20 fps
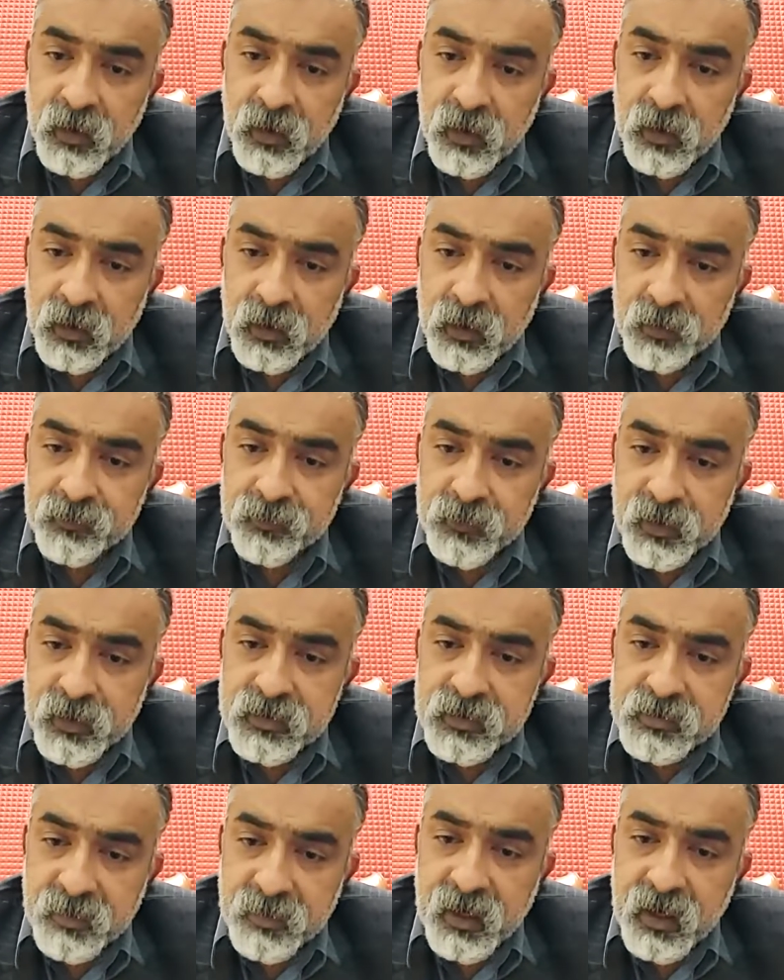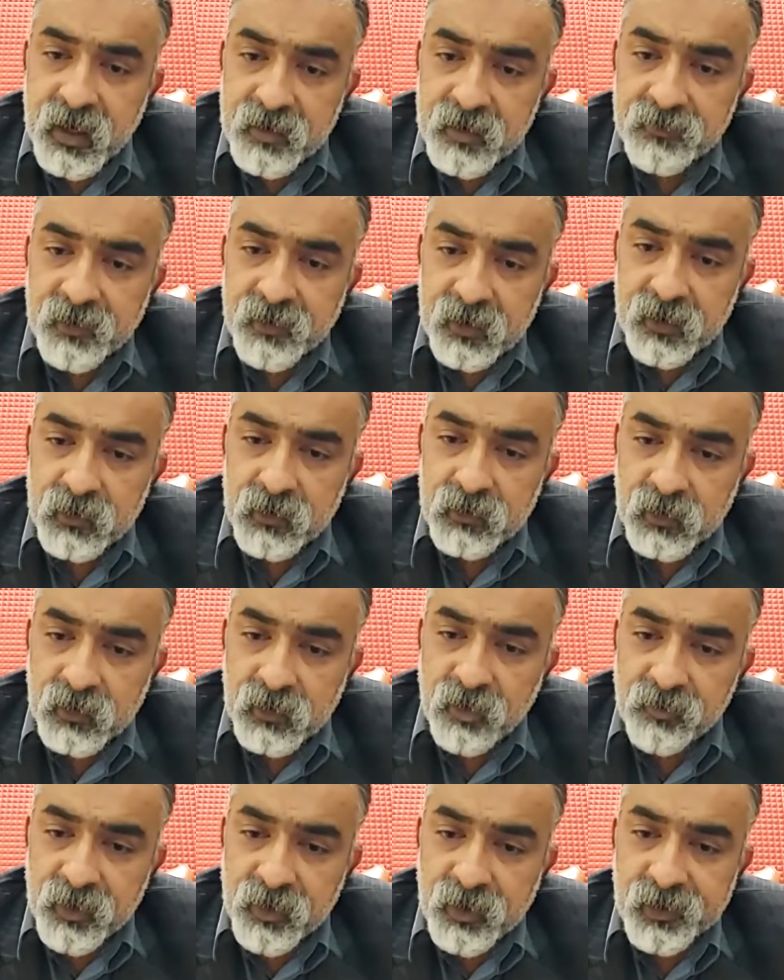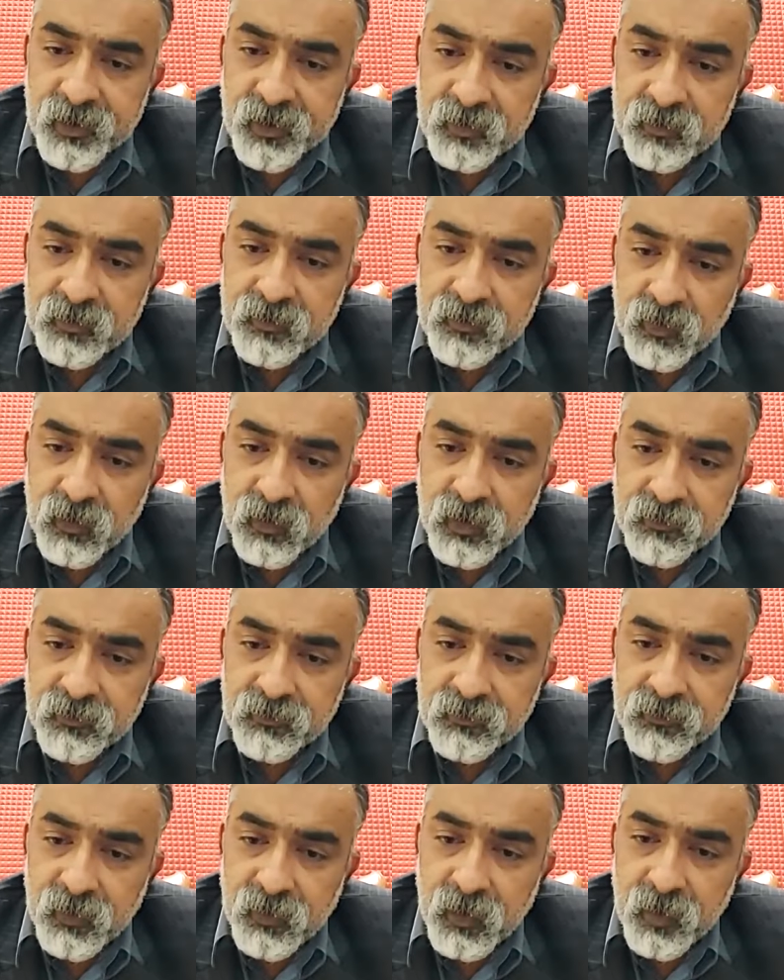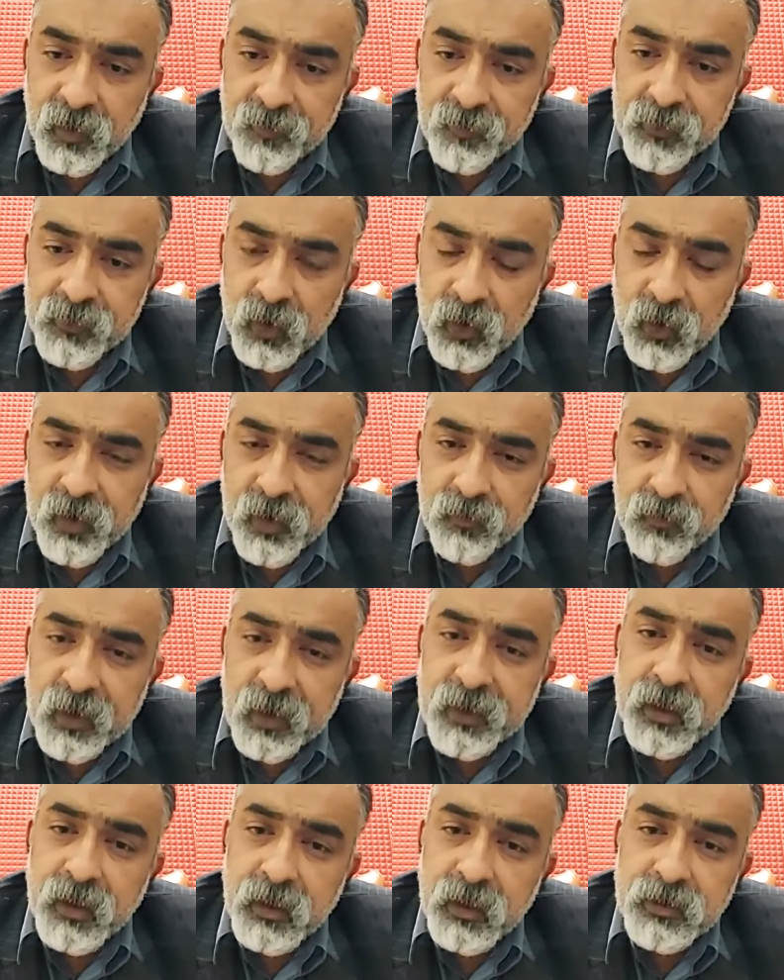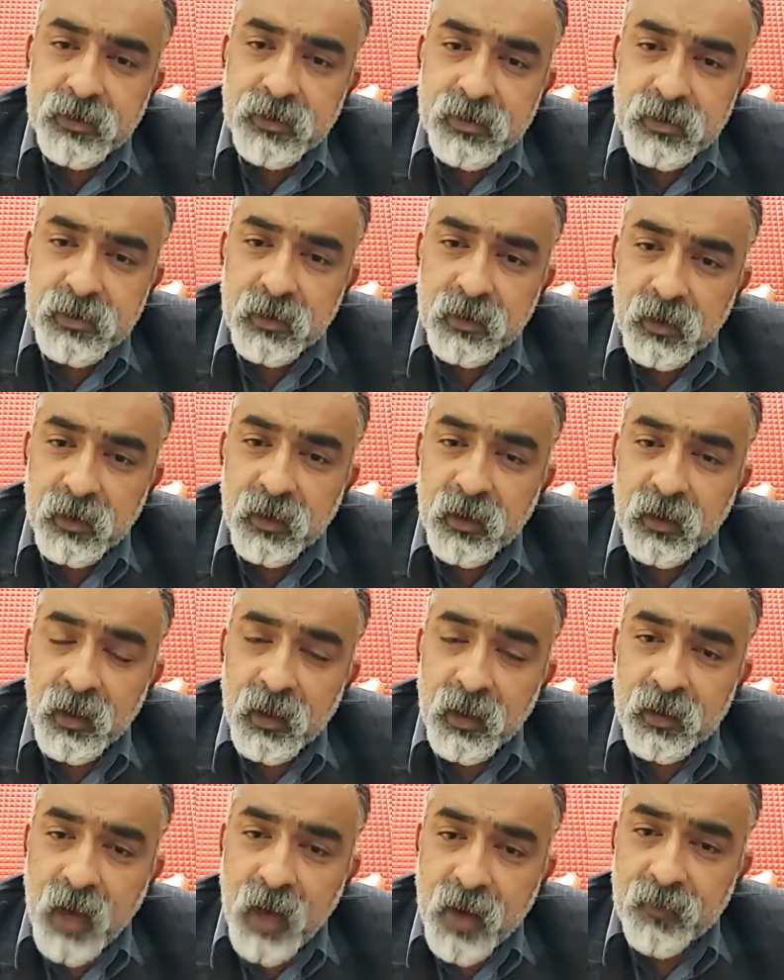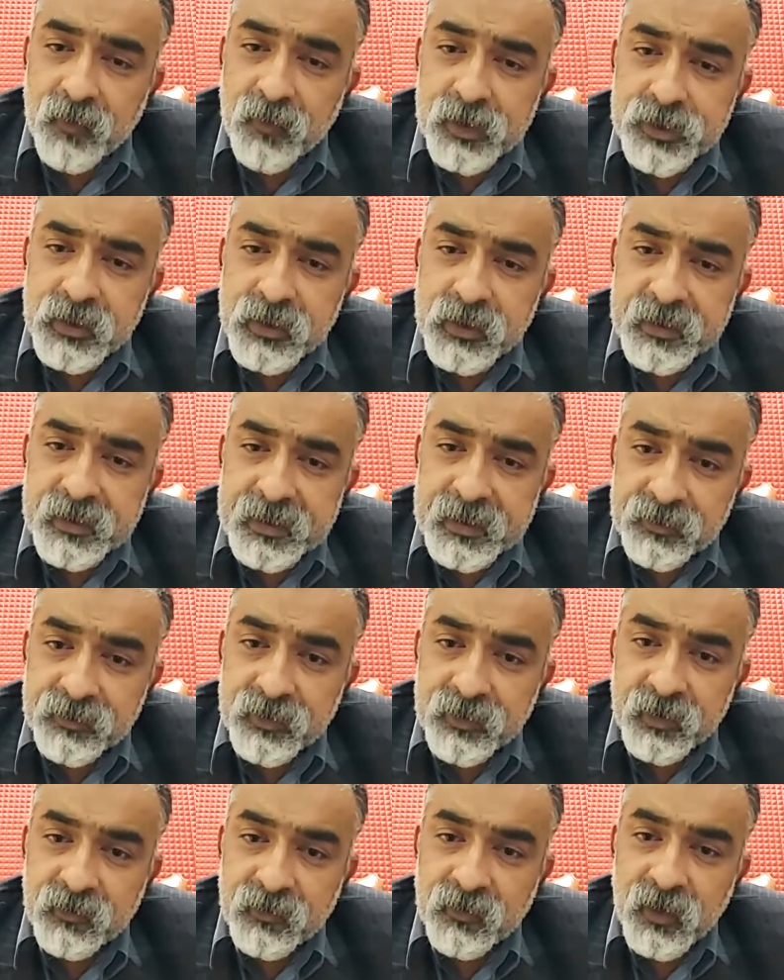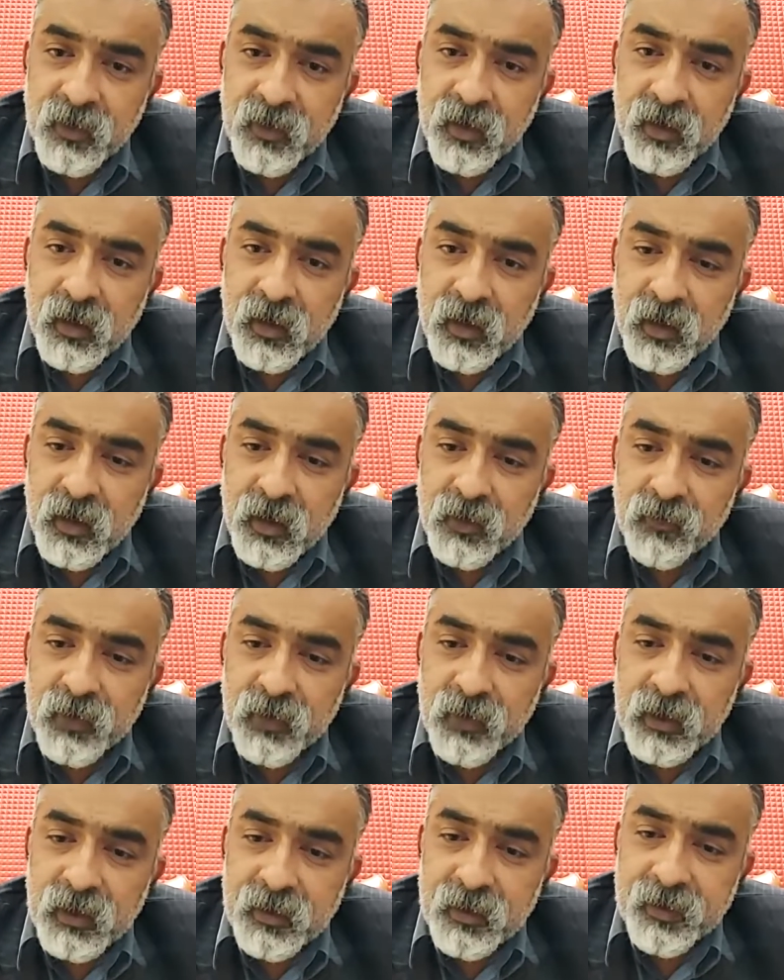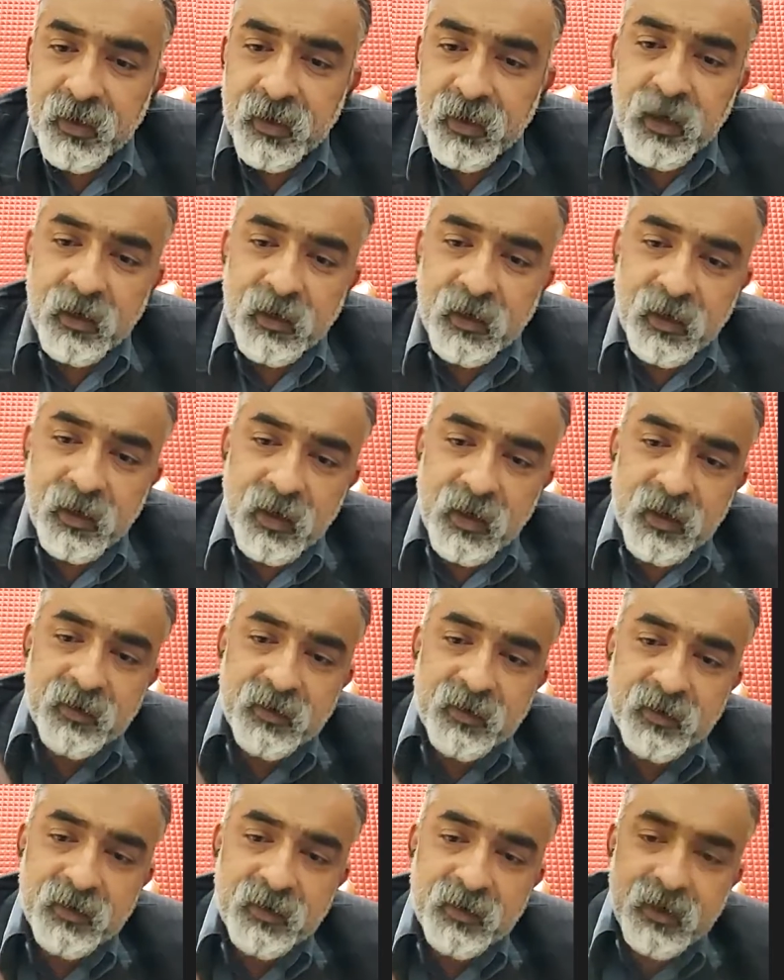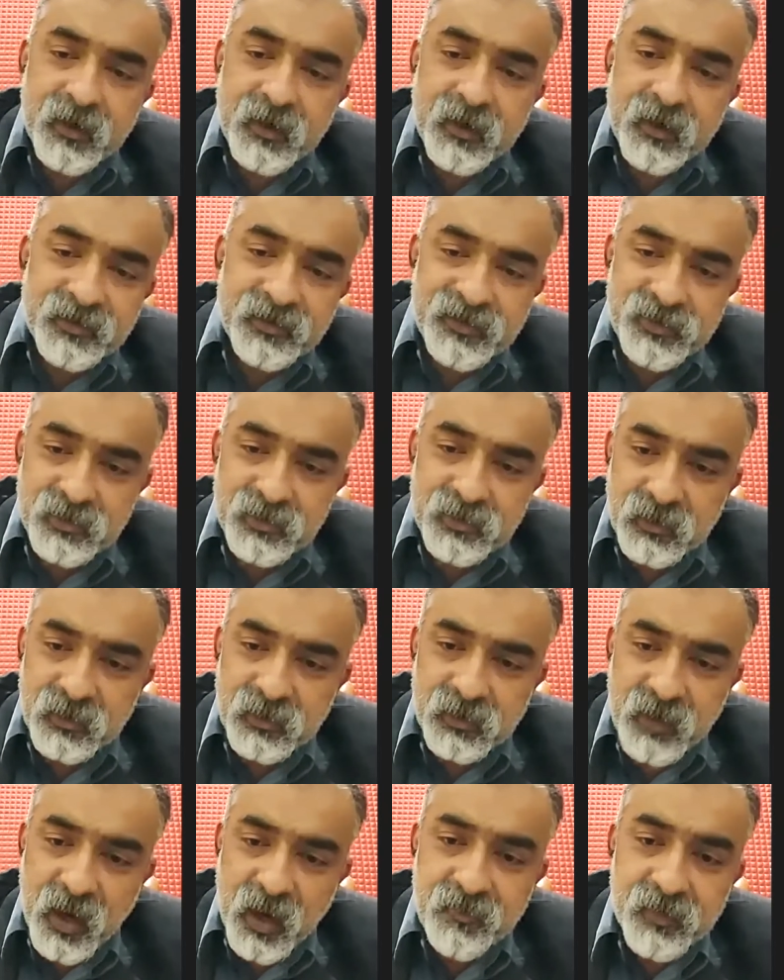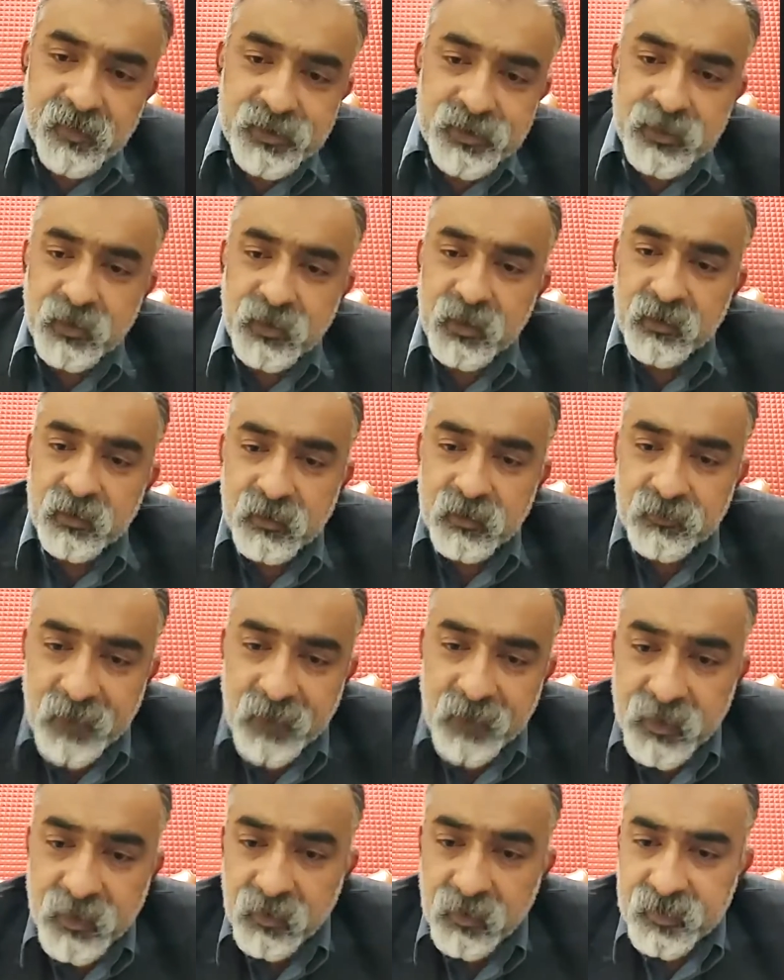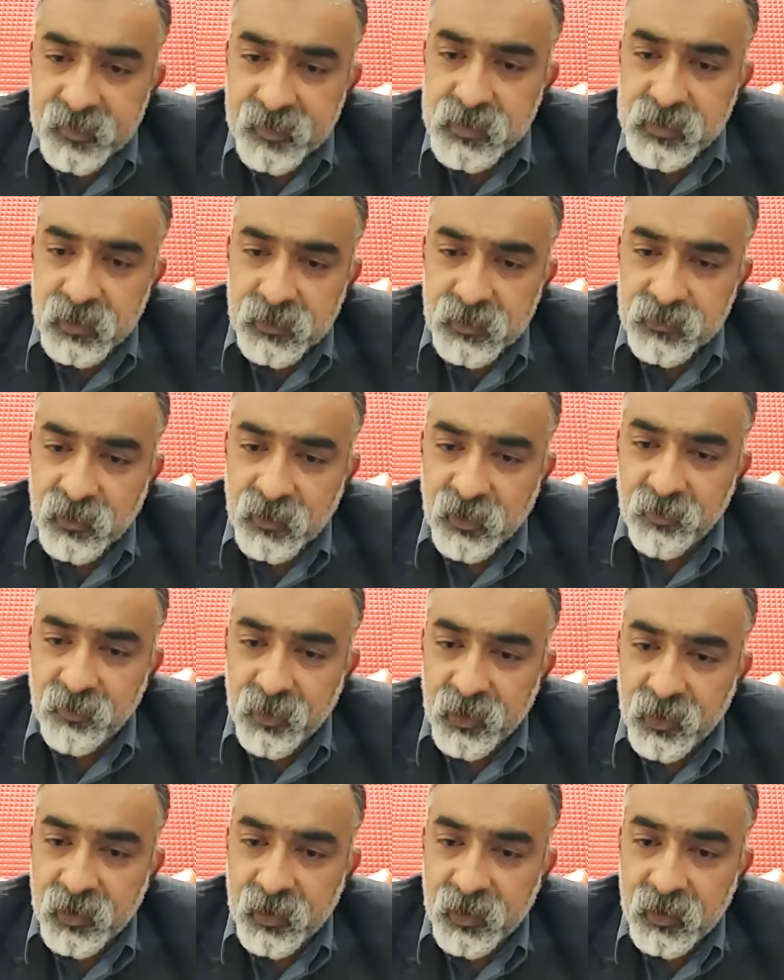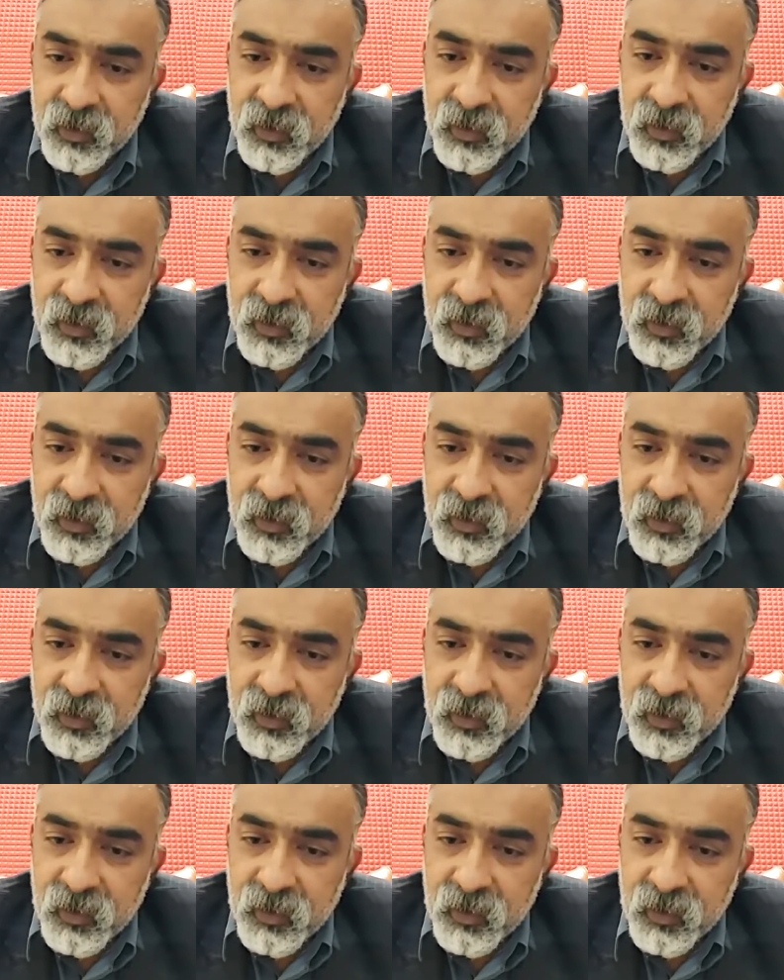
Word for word: Um, there is a mega effect on the communities. So if um, you know a one inch diversion in ethics uh, will create a 100 inch uh, diversion in the final result to the community.